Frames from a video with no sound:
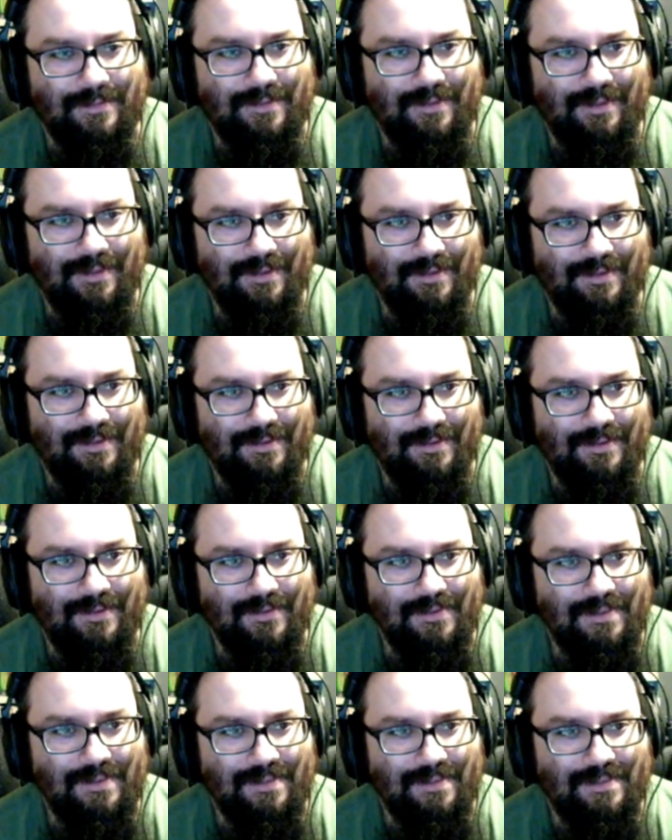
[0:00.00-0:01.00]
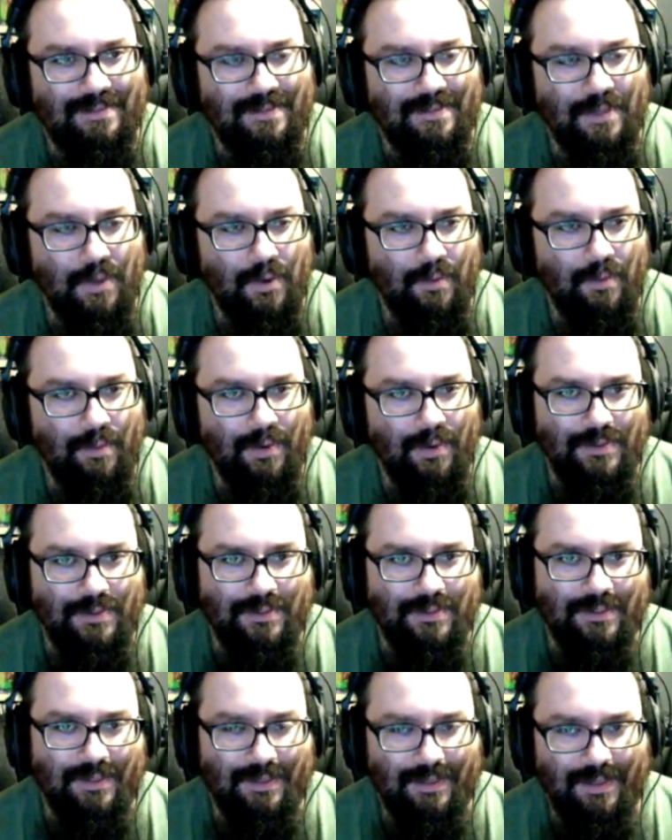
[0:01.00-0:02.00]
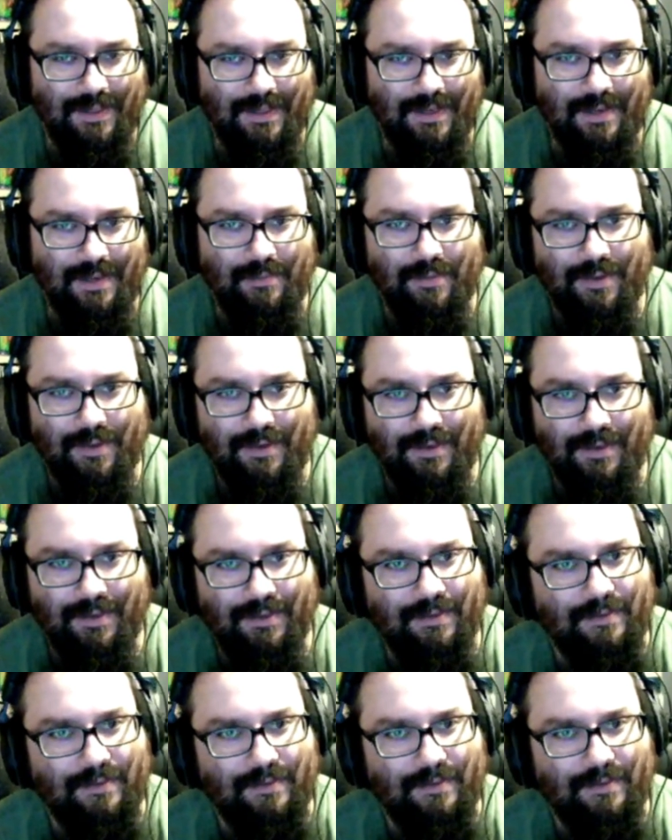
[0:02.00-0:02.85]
Yeah, there's just no emotion in anybody.